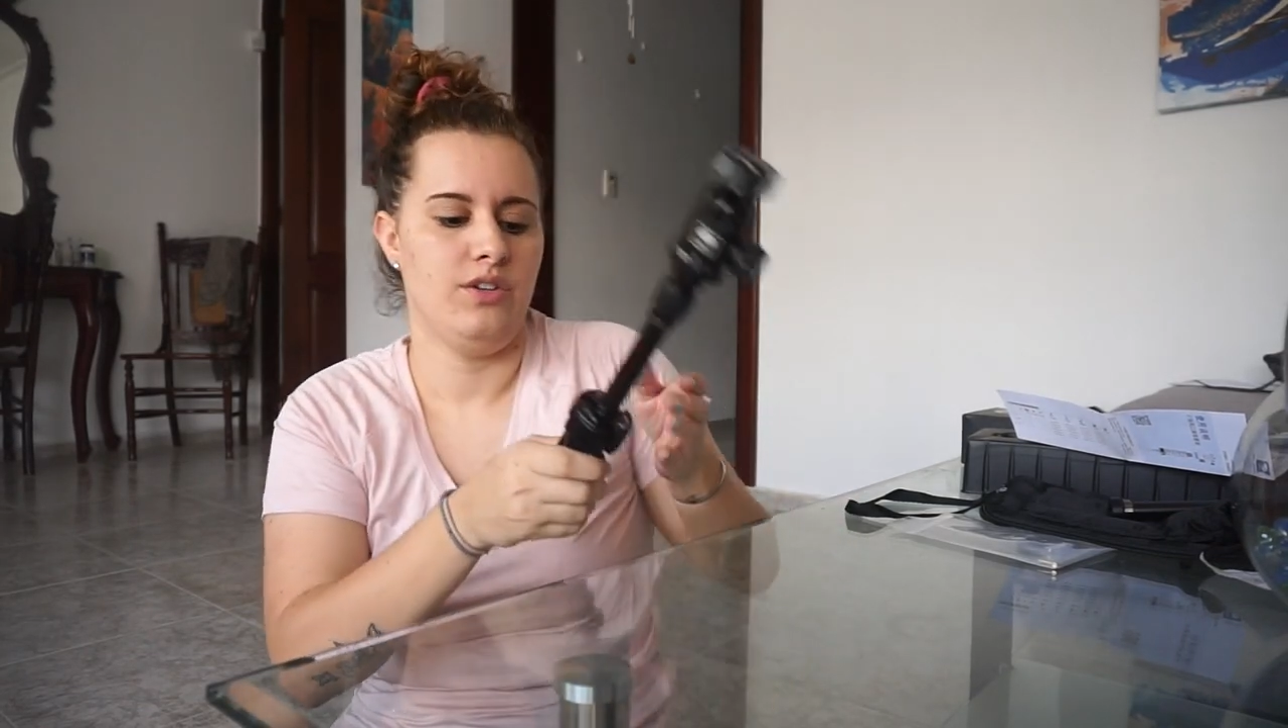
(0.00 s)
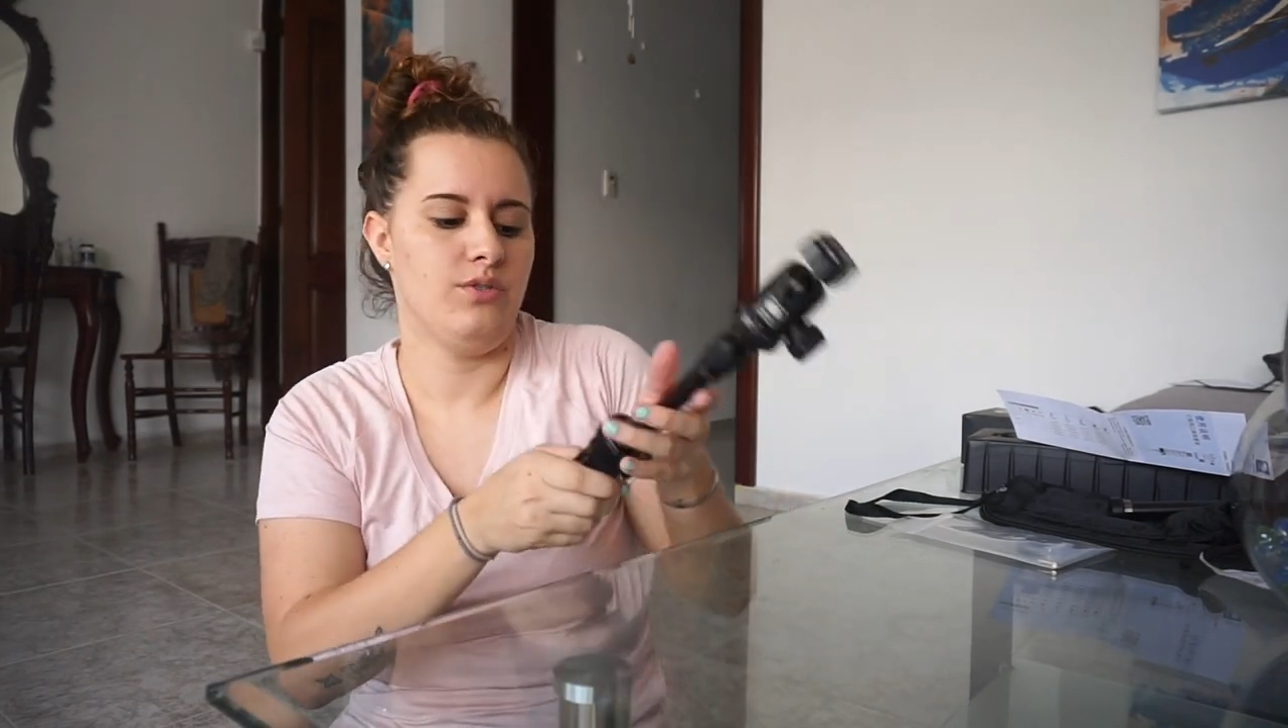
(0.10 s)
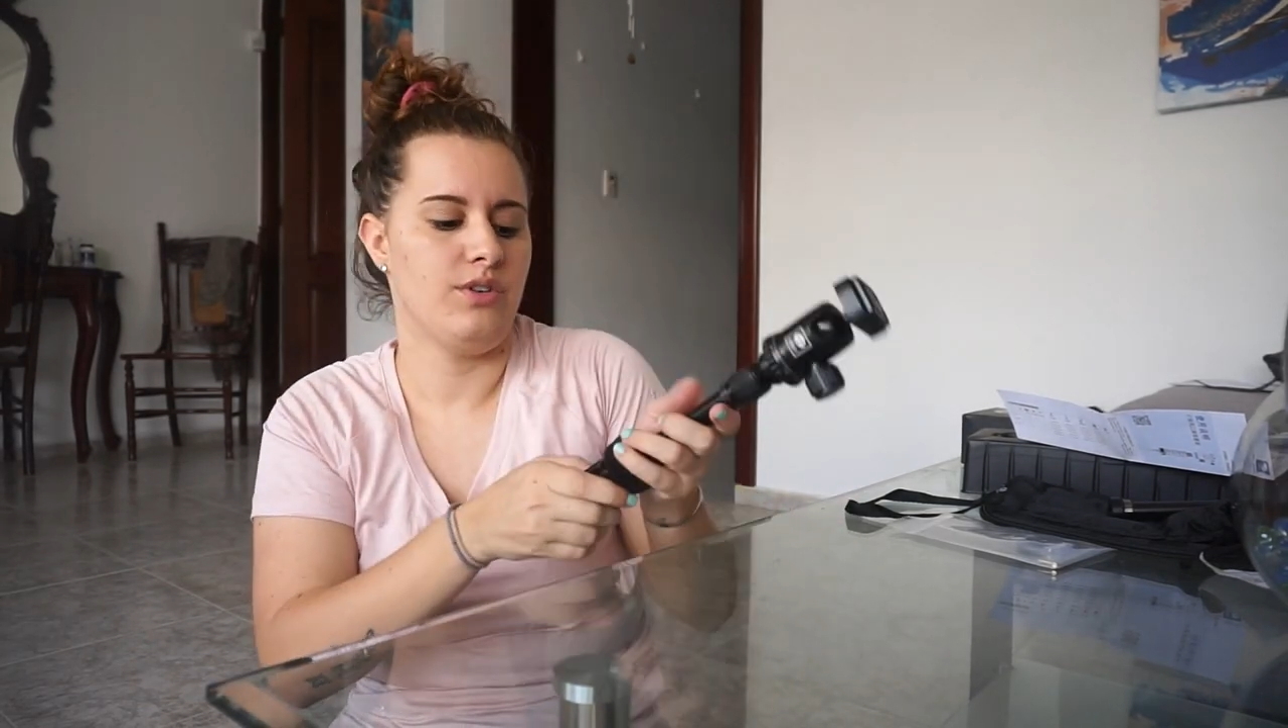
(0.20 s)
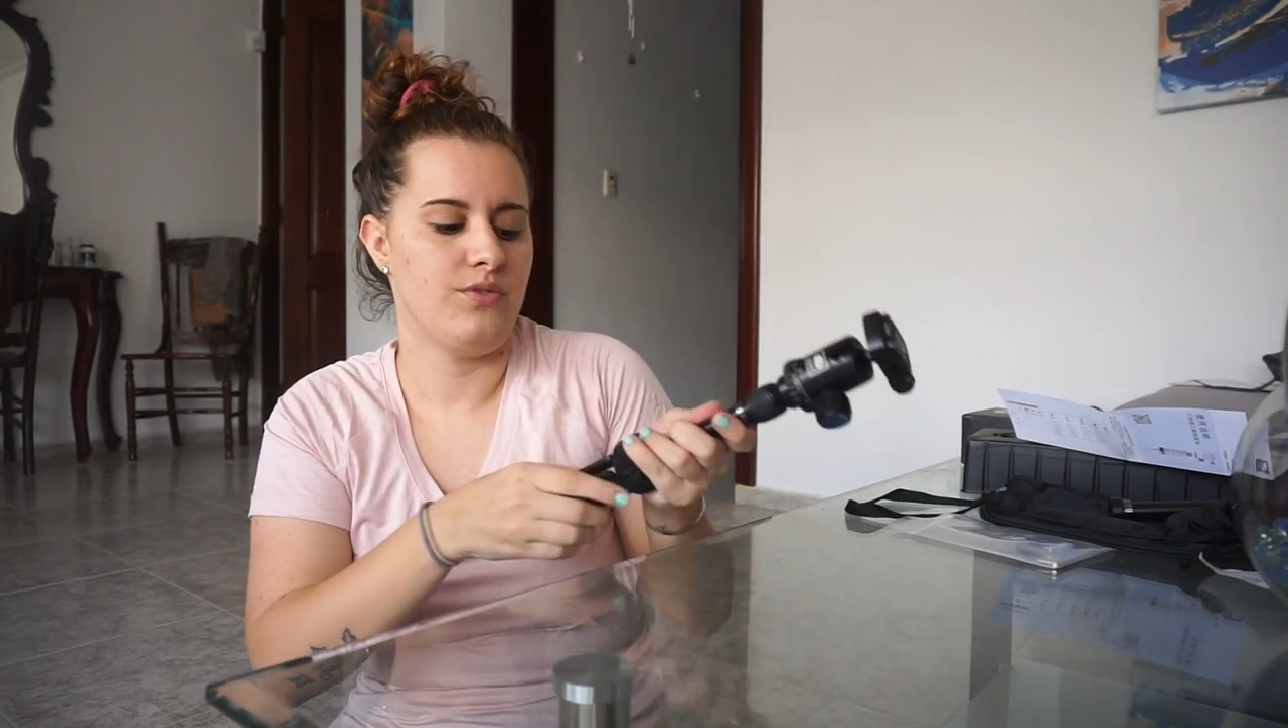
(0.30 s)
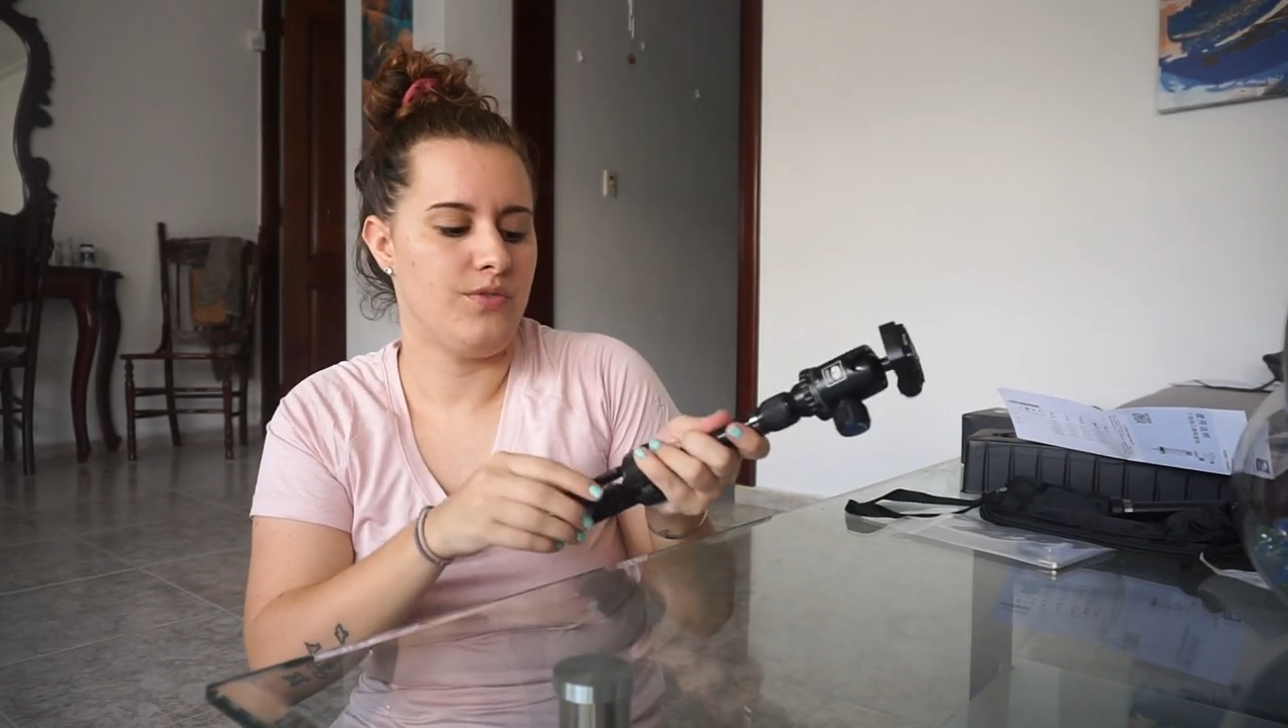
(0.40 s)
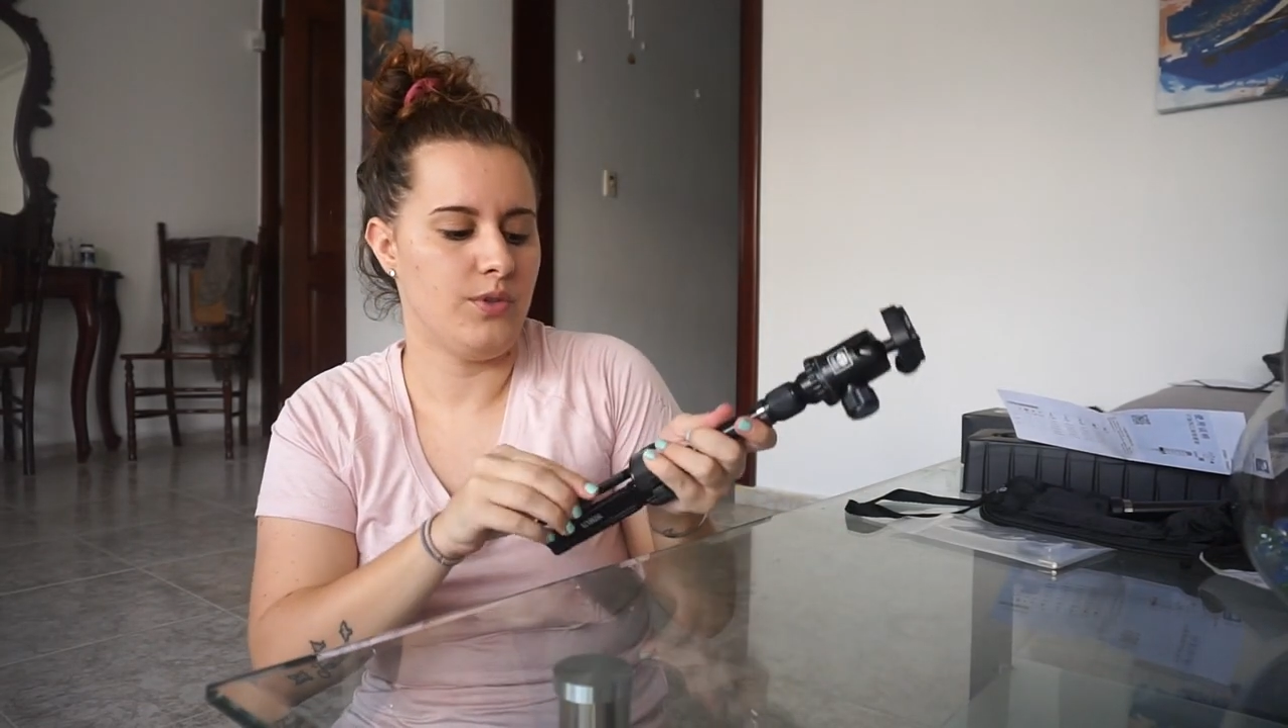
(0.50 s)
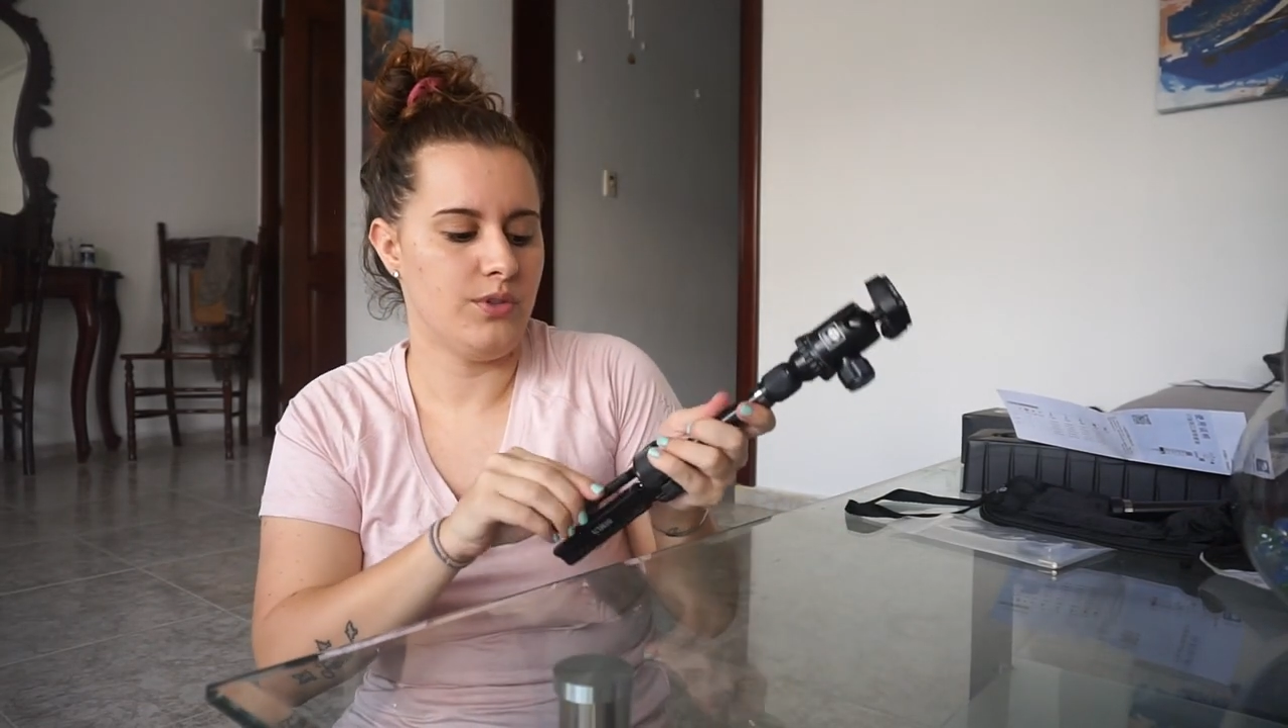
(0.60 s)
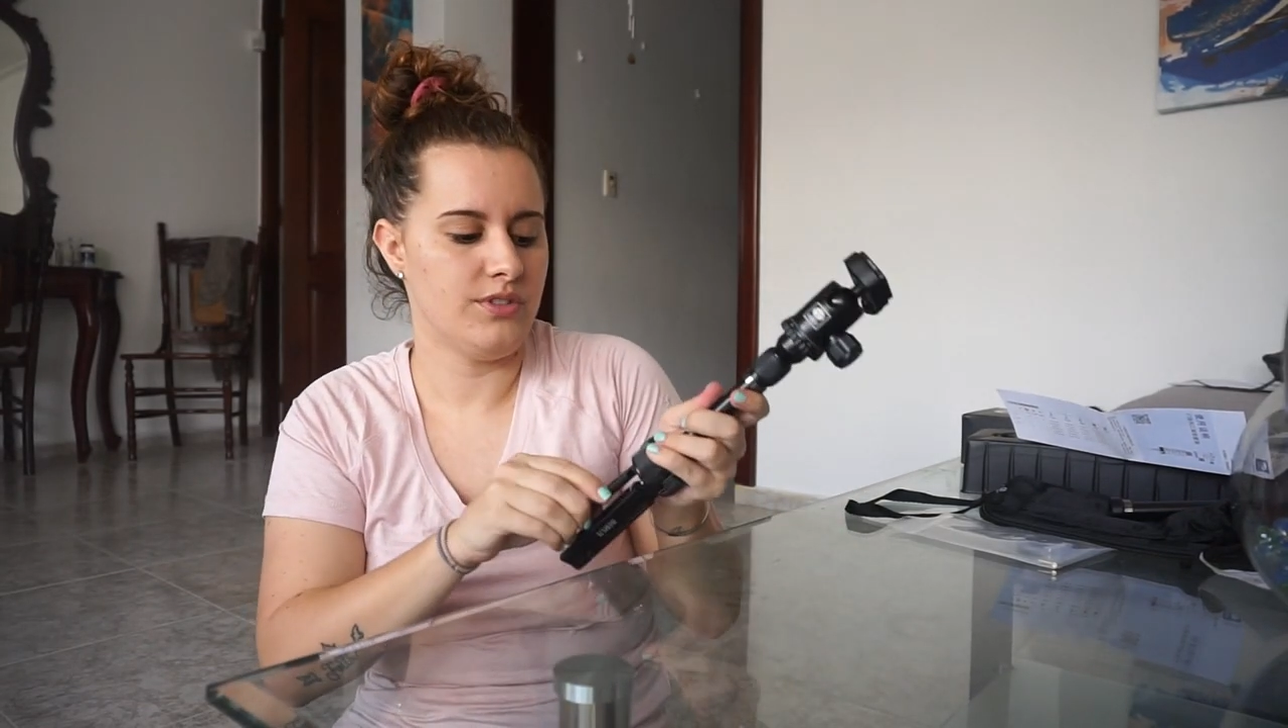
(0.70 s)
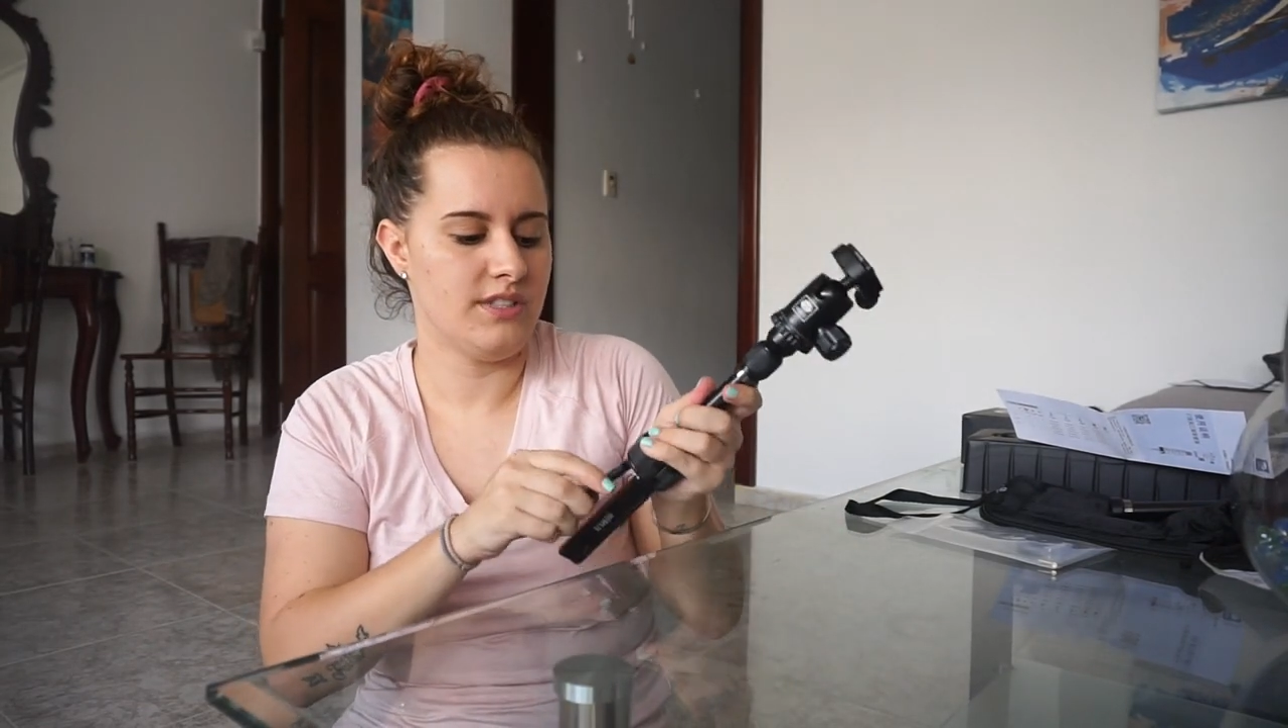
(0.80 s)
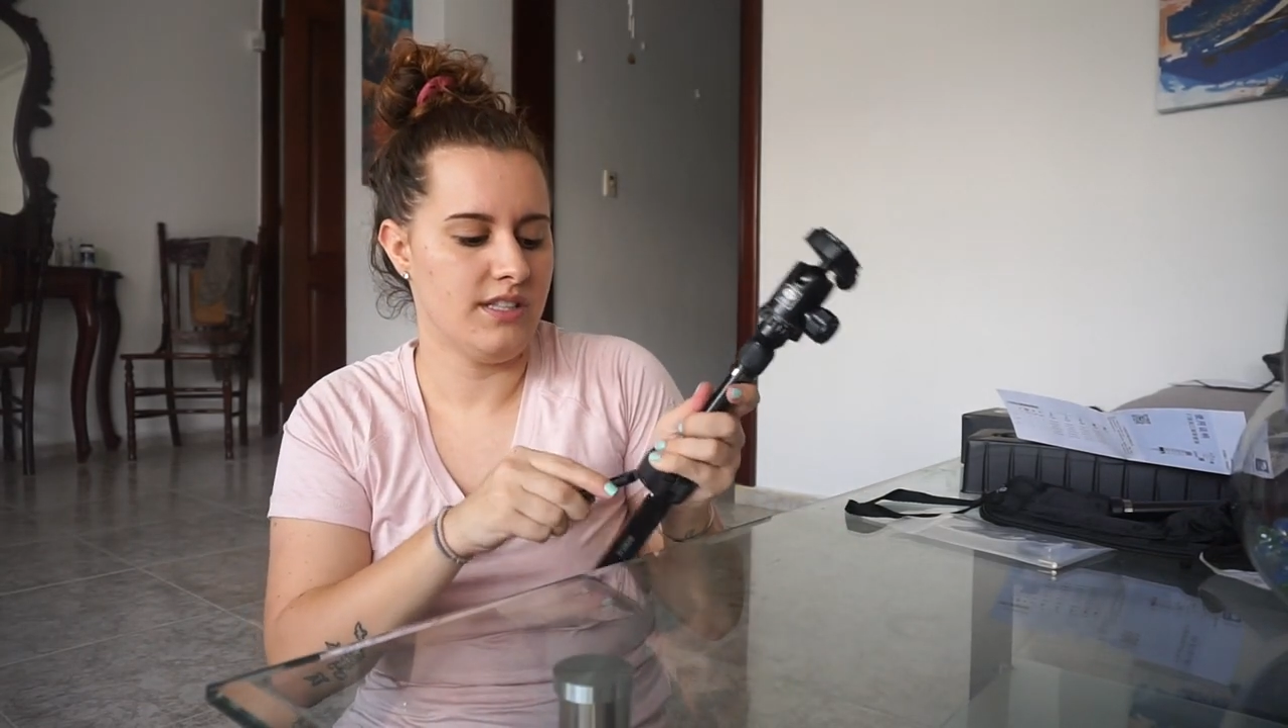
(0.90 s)
You can
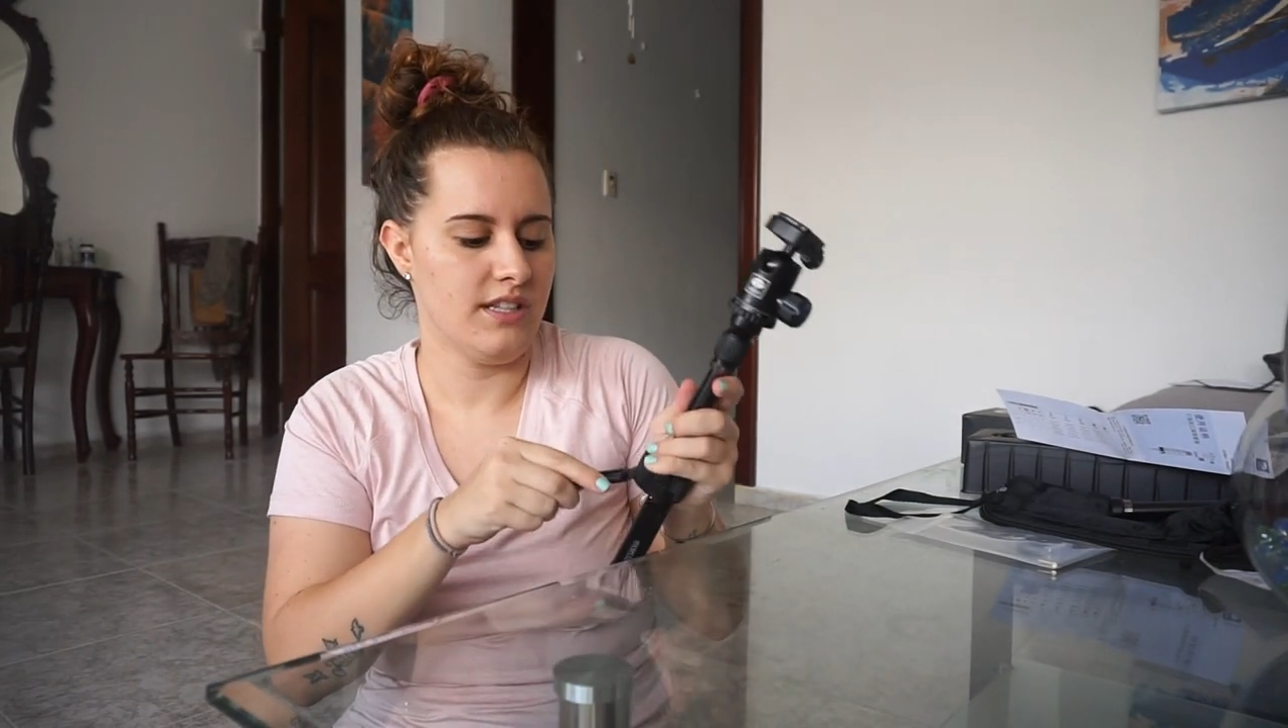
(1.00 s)
fold